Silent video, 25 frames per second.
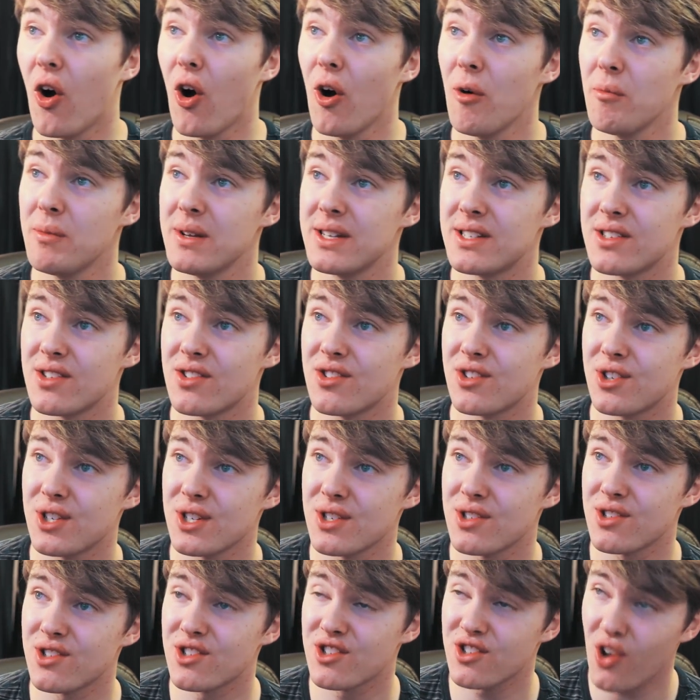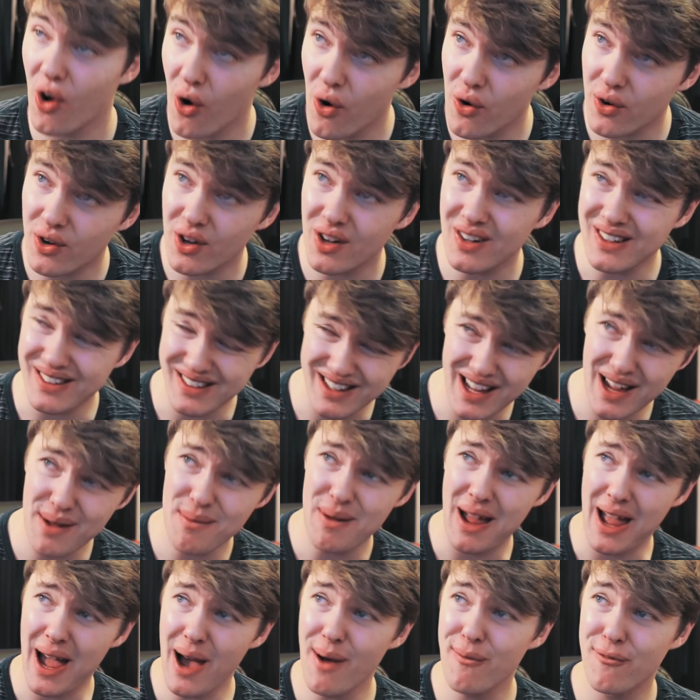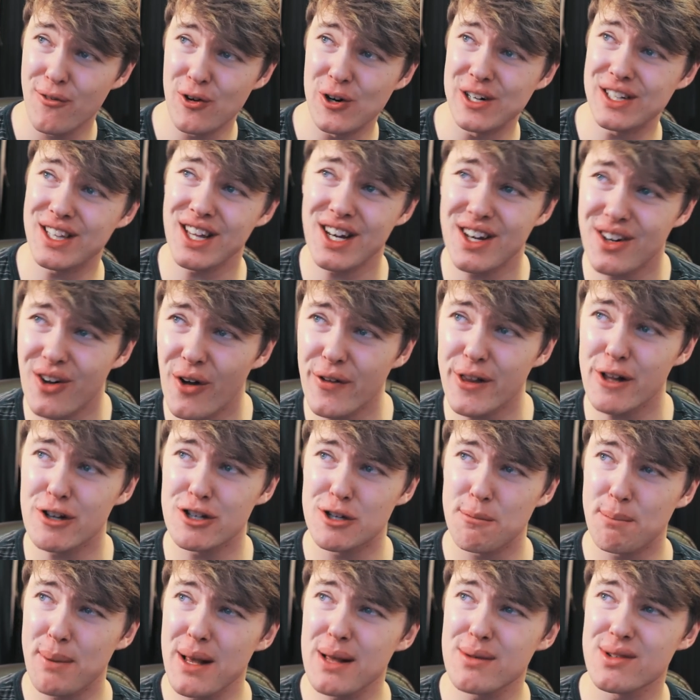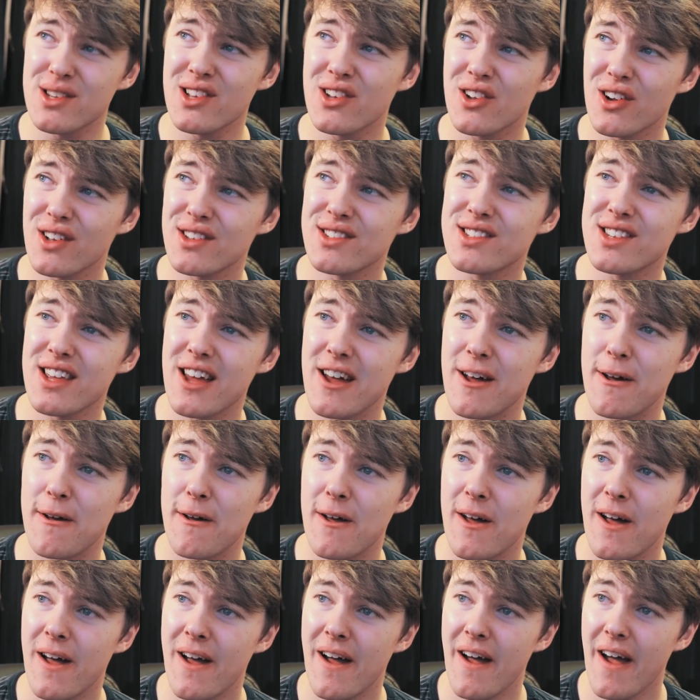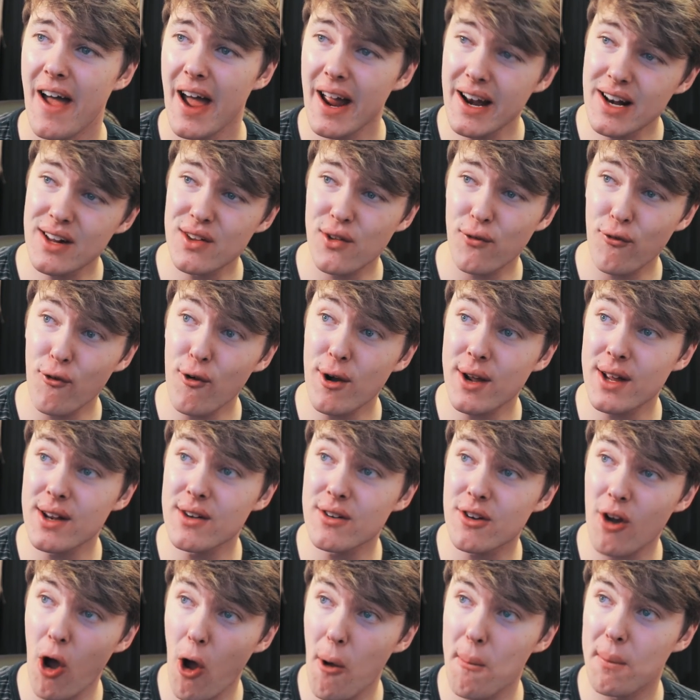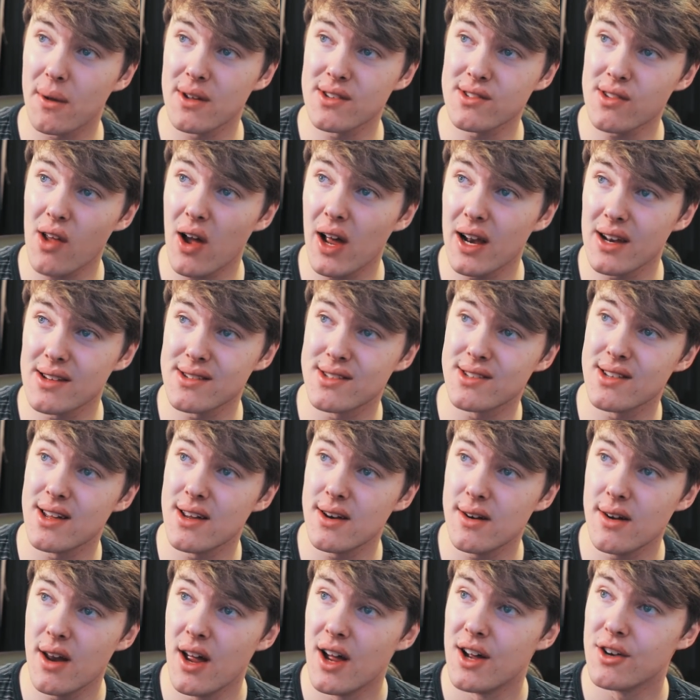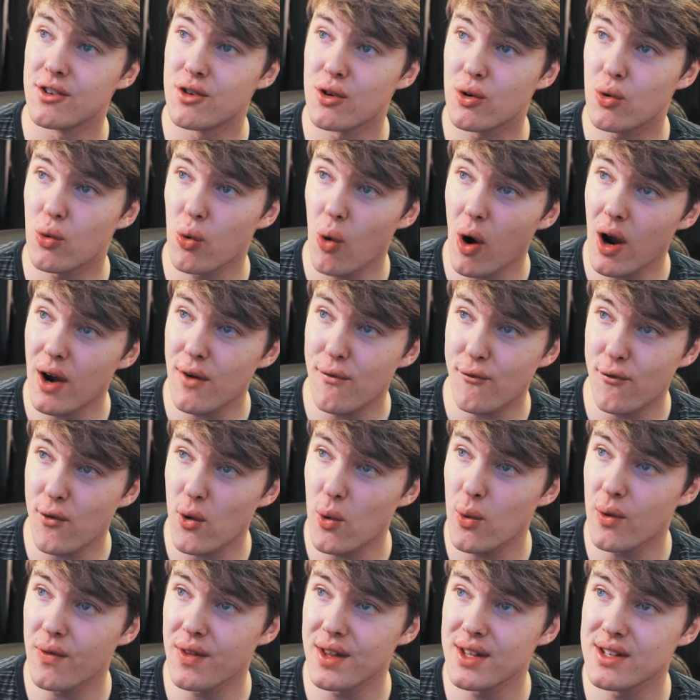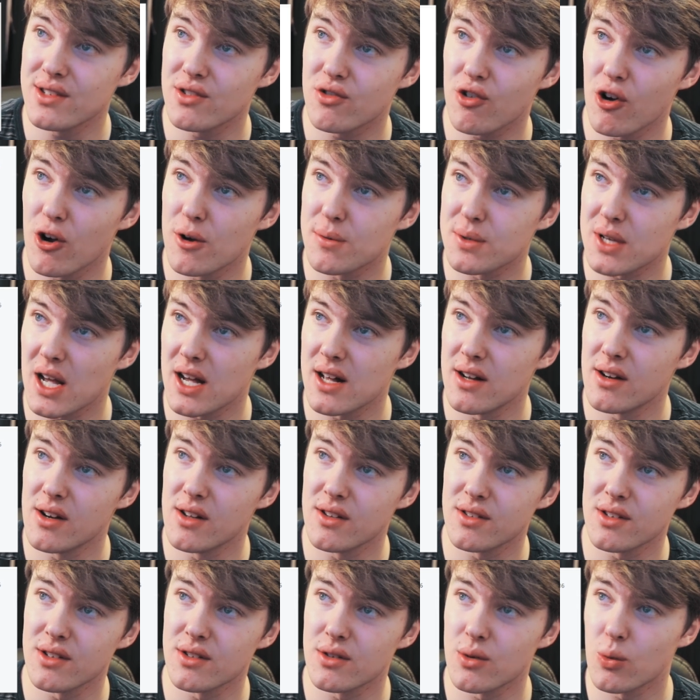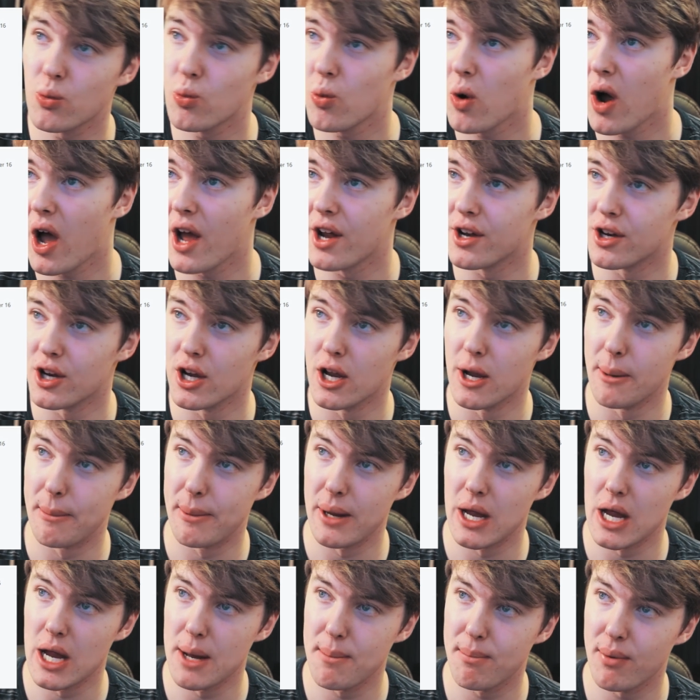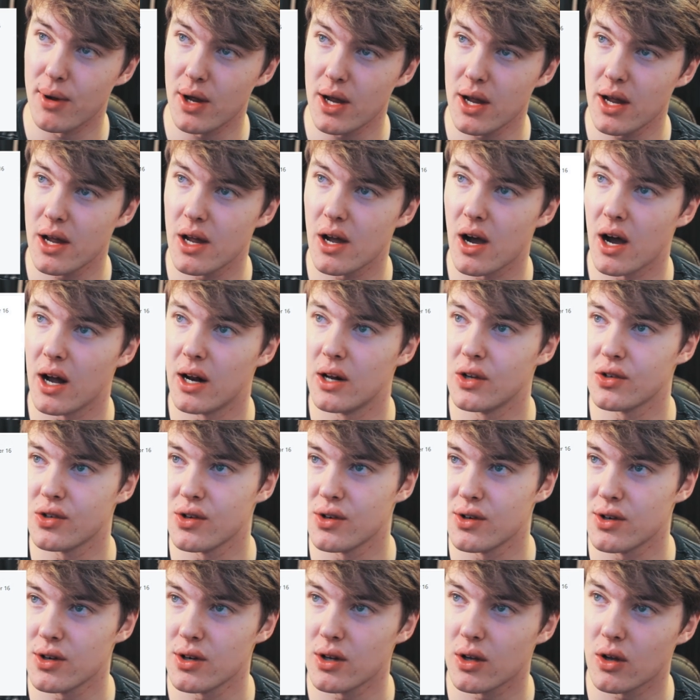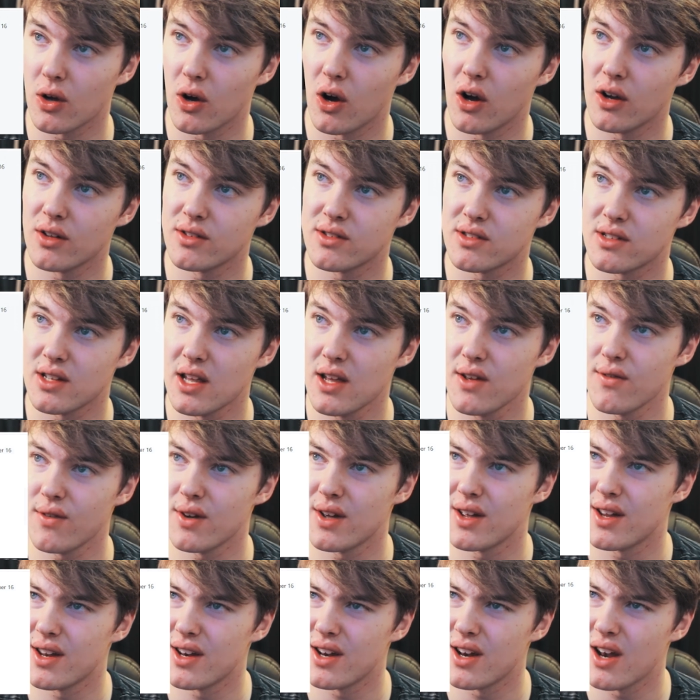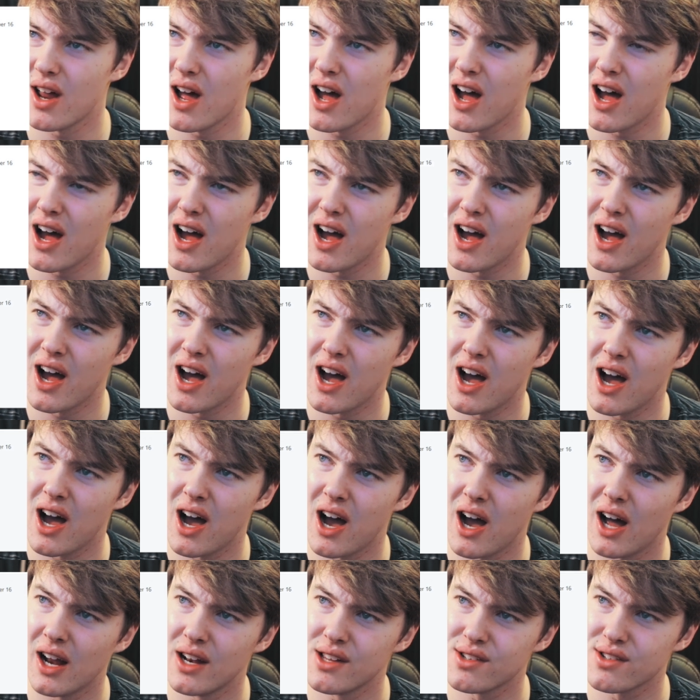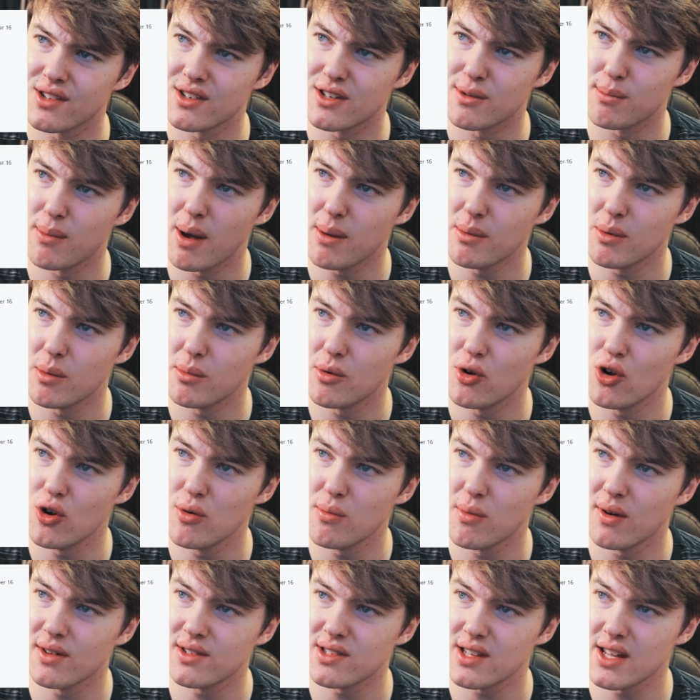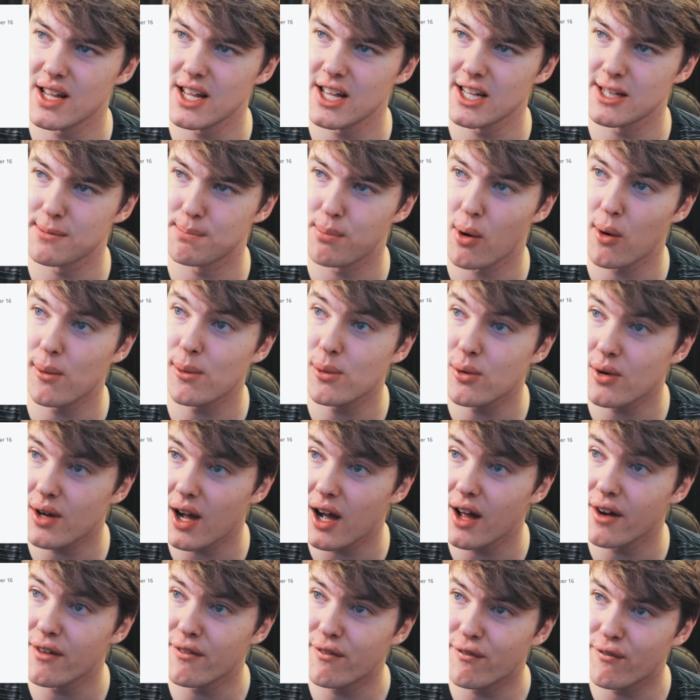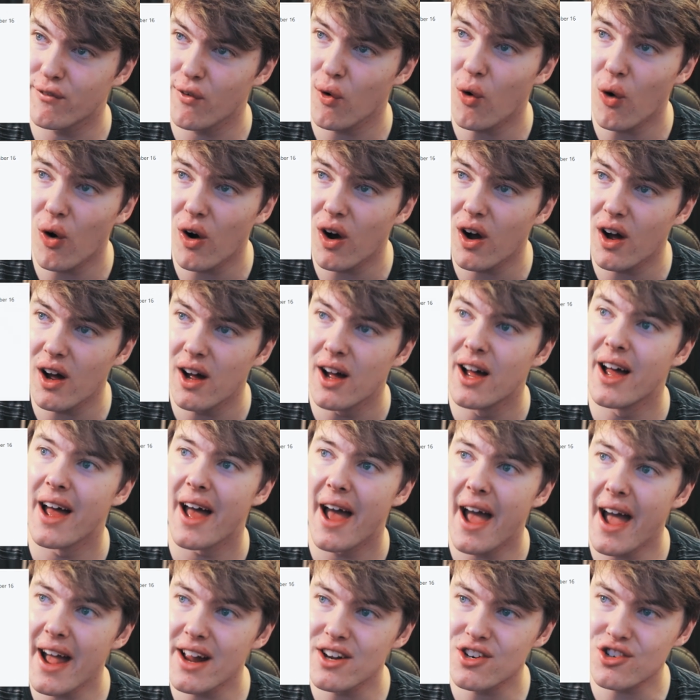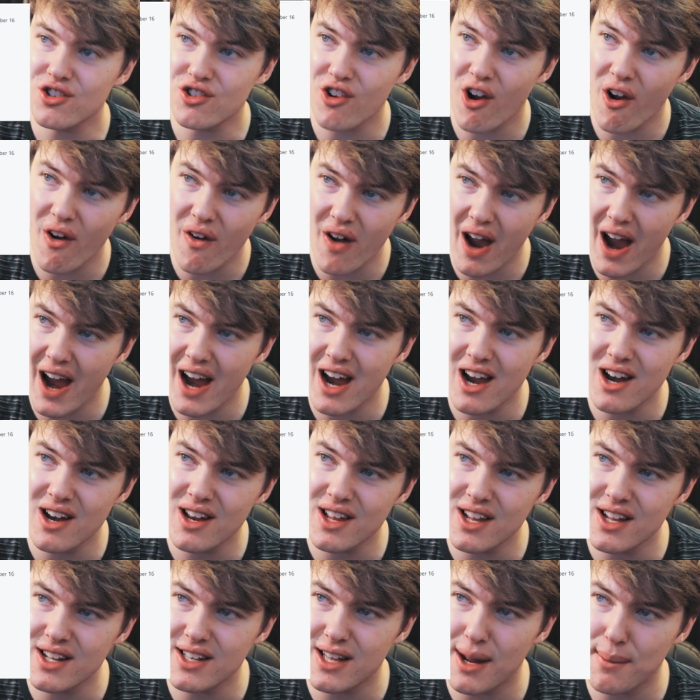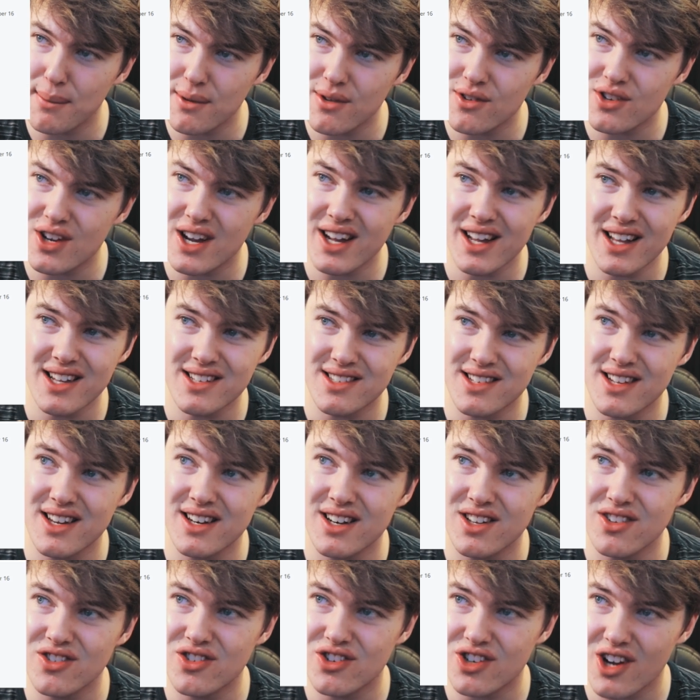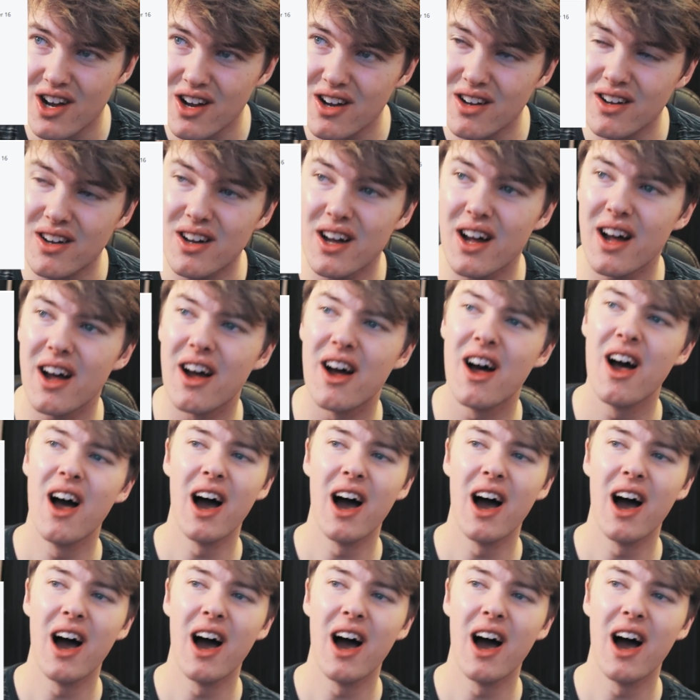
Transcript: Omis is just so goddamn helpful. I didn't know there was a Pepsi concert. And it's freaking dope because I listen to quite a few of these groups. I listen to YDPP, I listen to God 7, I listen to Mamamoo, Mos X, Bubblegum 4, Astro, Ailey, WJSN, and Changha.